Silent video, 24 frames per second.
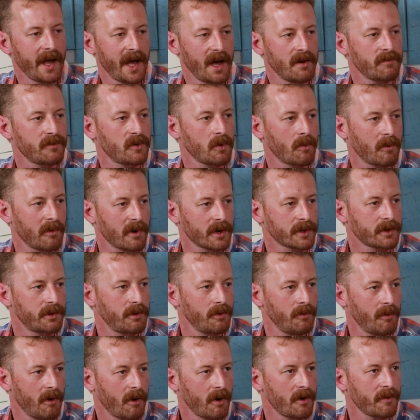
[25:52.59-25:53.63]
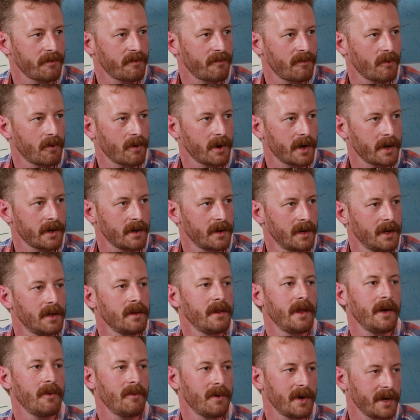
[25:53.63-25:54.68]
to have to work too hard for it.
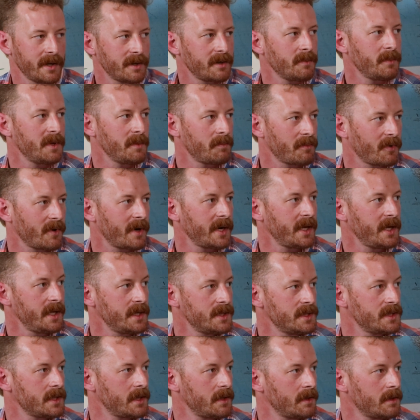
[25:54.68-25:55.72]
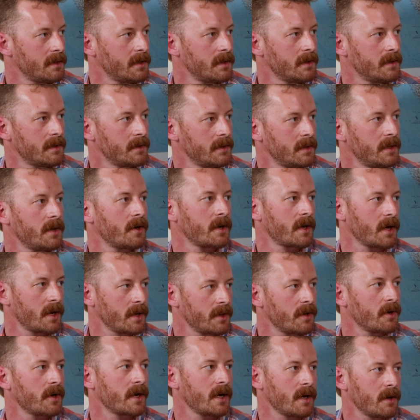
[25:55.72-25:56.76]
They want it to be pretty easy. And
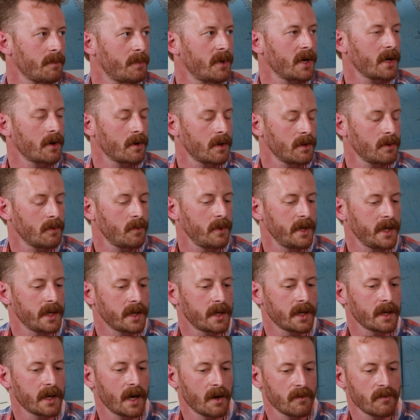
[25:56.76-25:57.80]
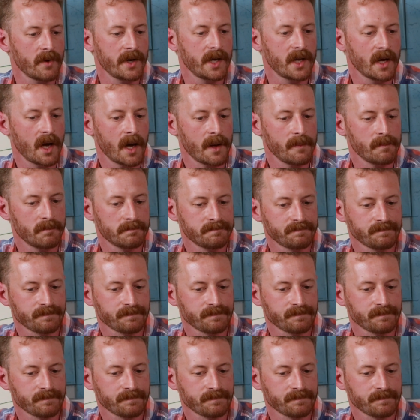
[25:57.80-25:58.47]
they're going to pick on the weak every time.